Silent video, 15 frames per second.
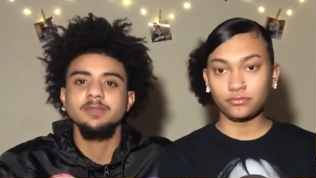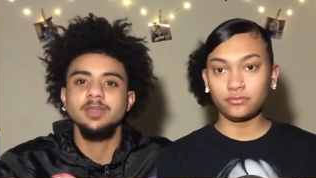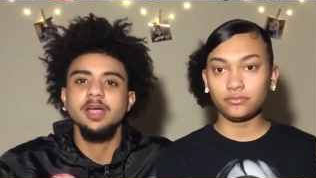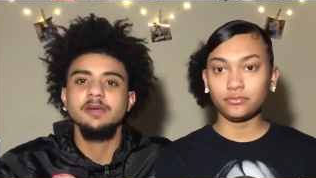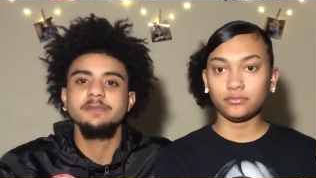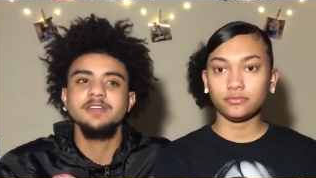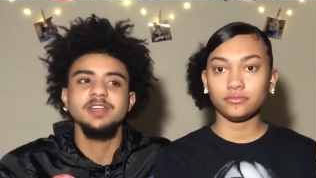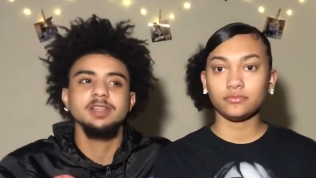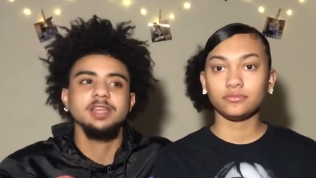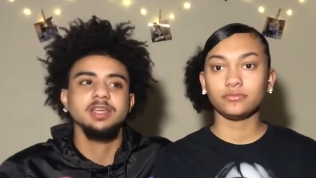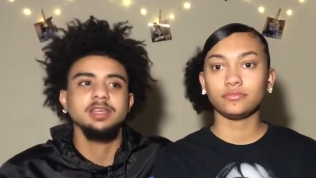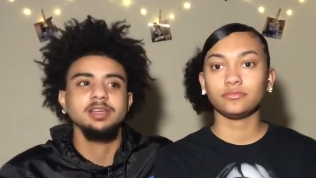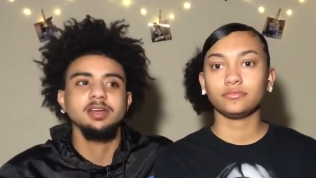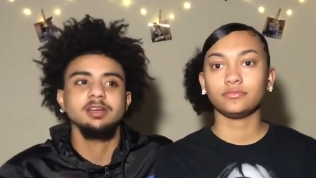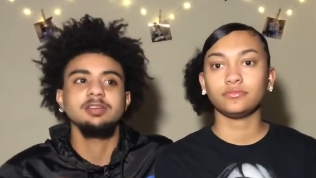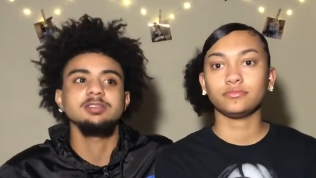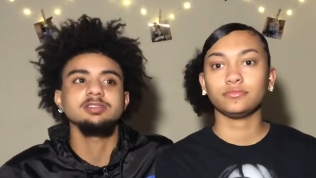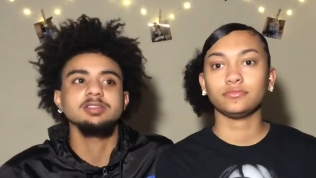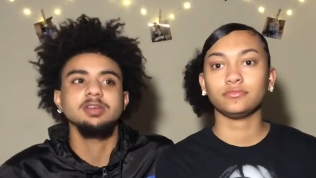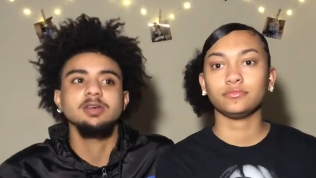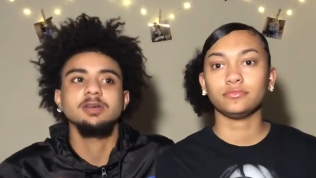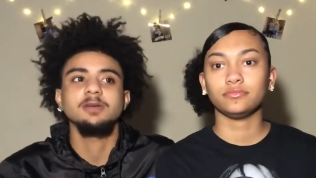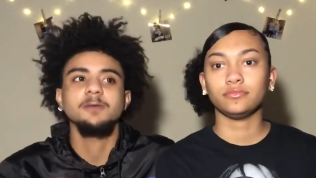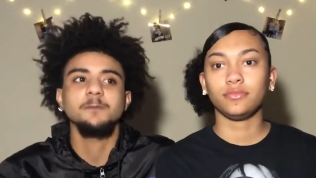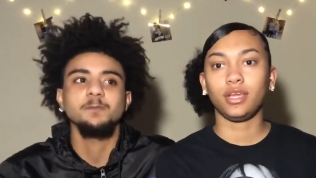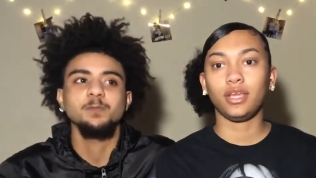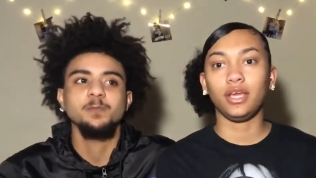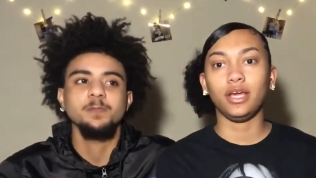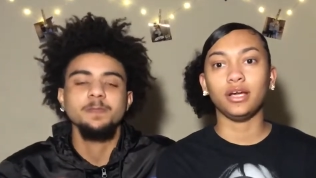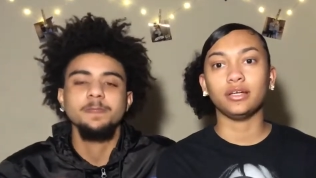Speaker 1: I feel like y'all gonna talk.
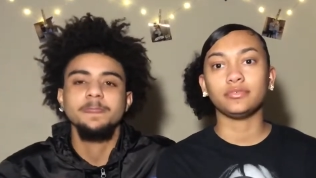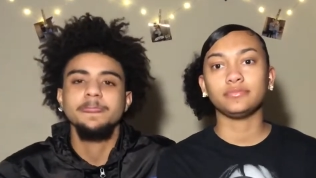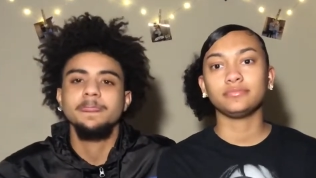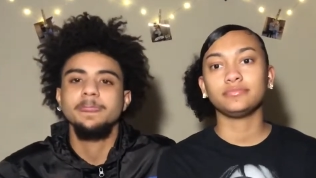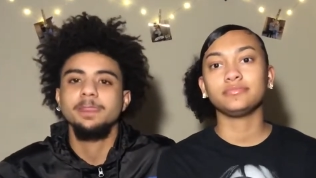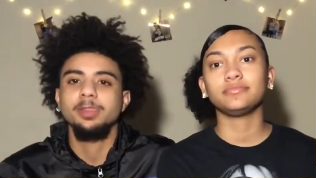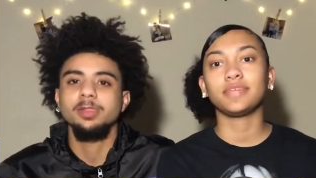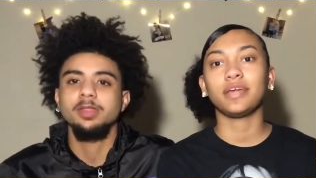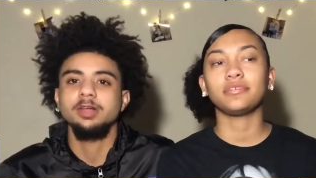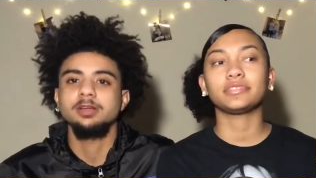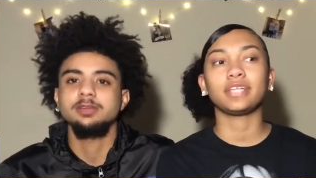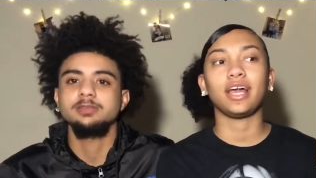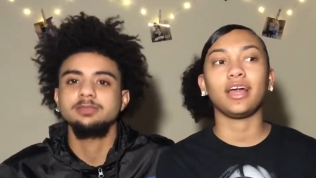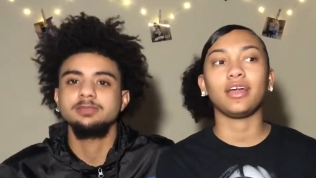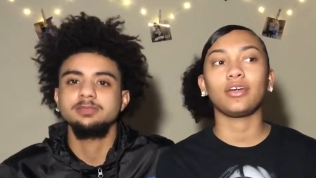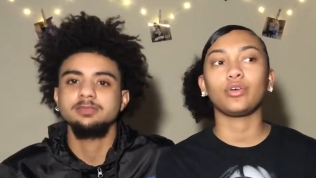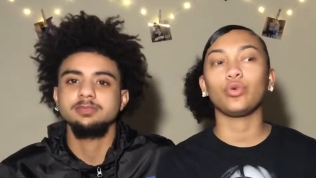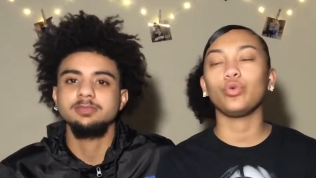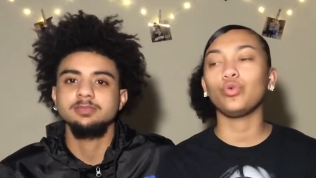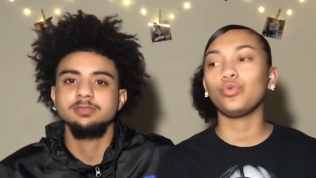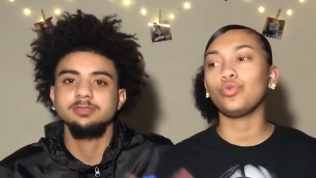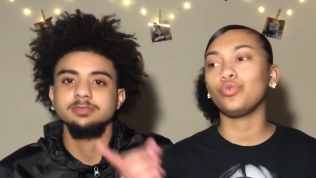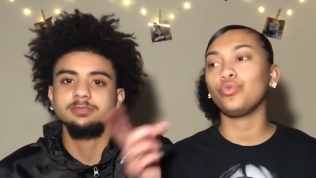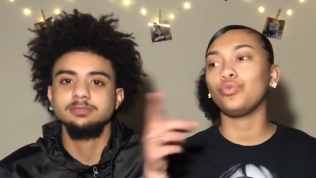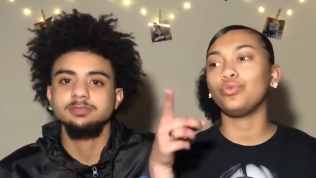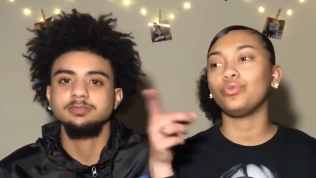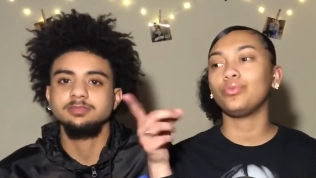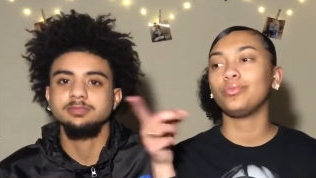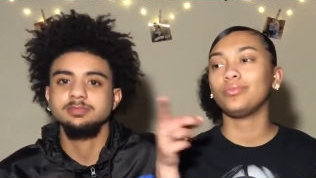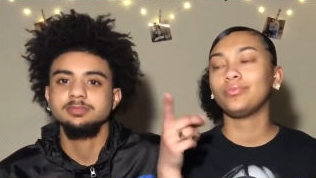
Speaker 2: Yeah, they like, was like, ooh.
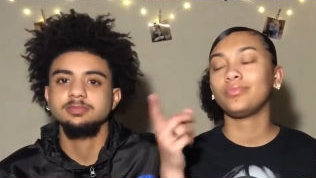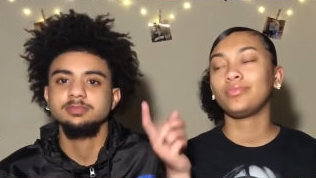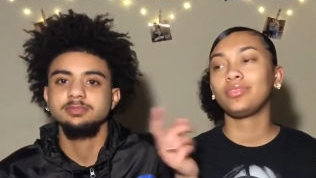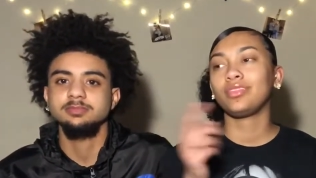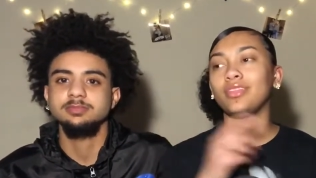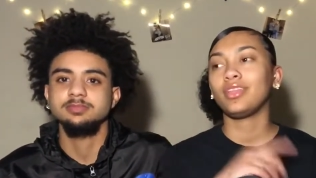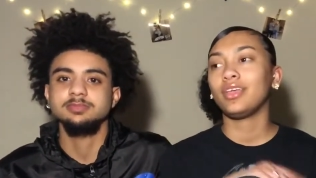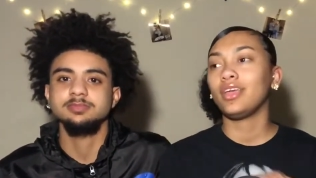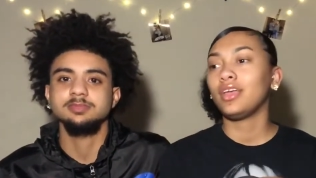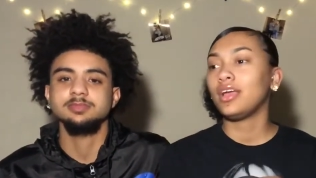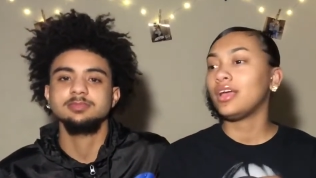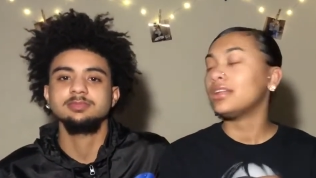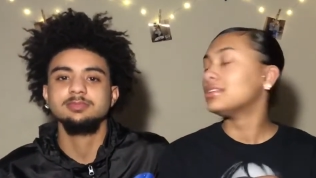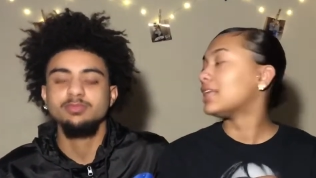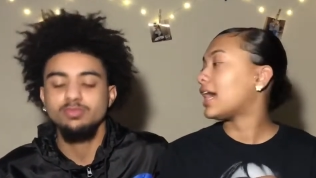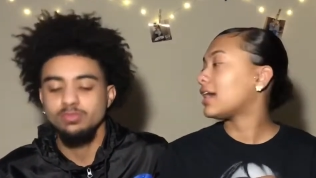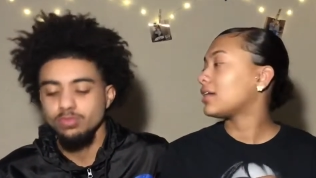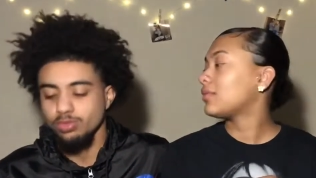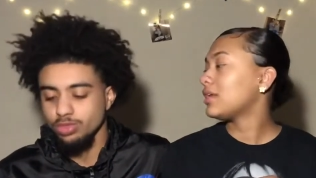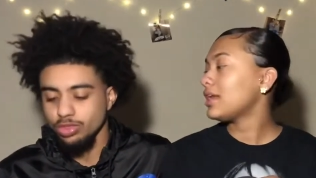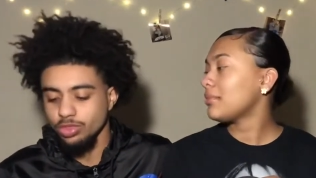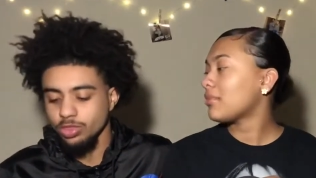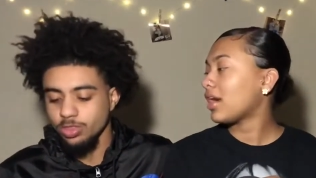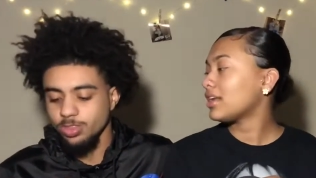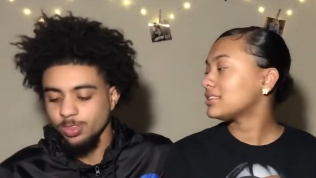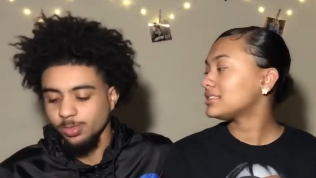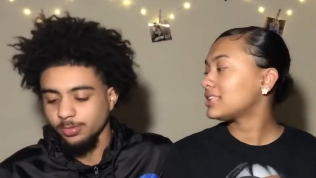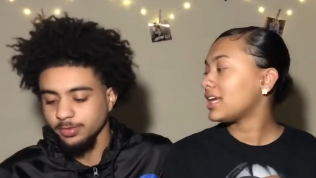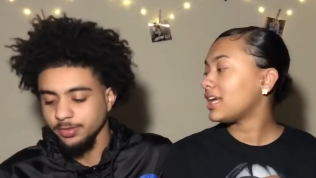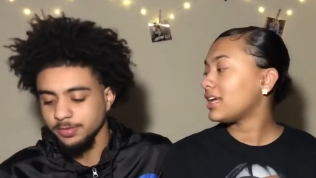Mm -hmm. Like what did
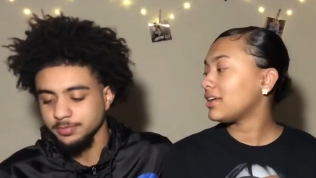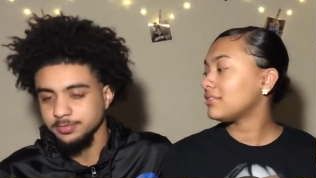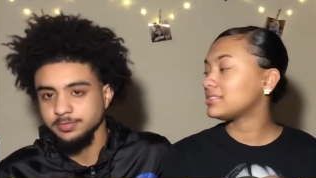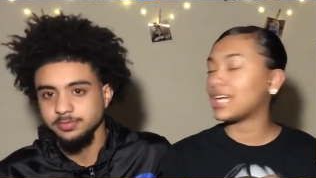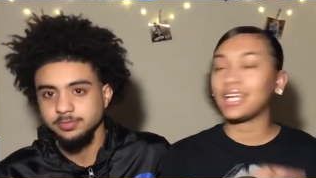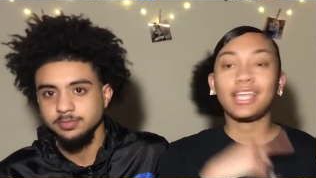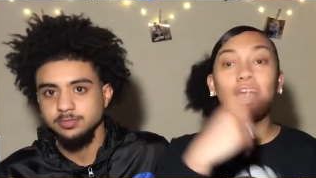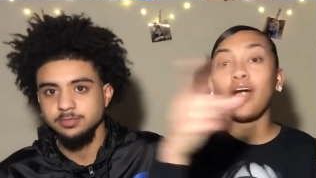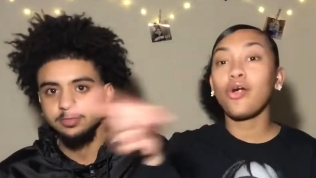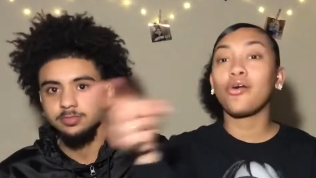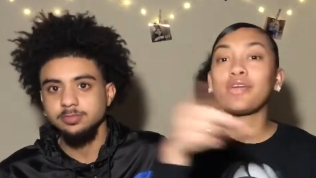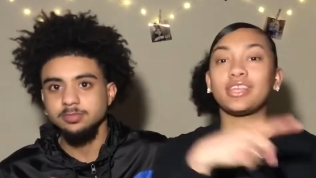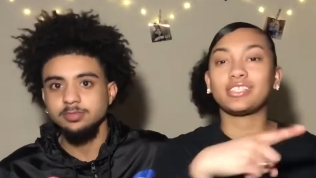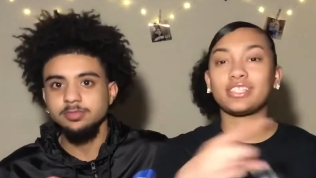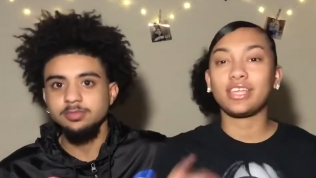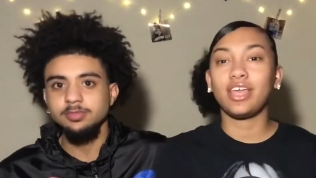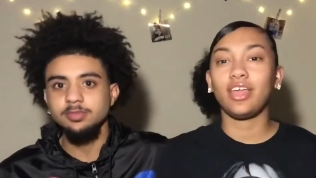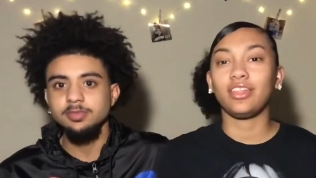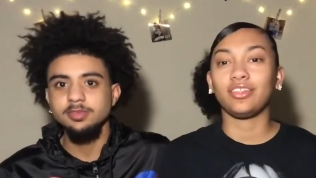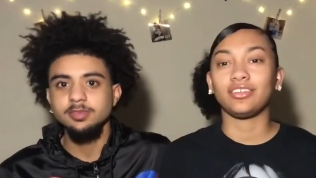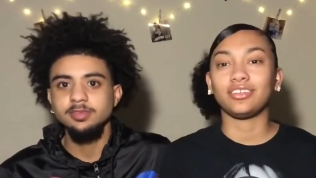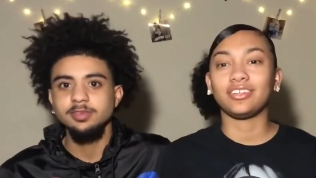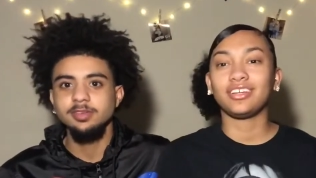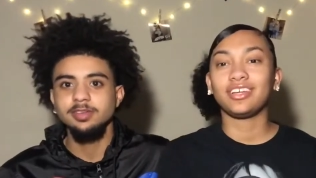Martin say? He was like, "Y'all gonna get together."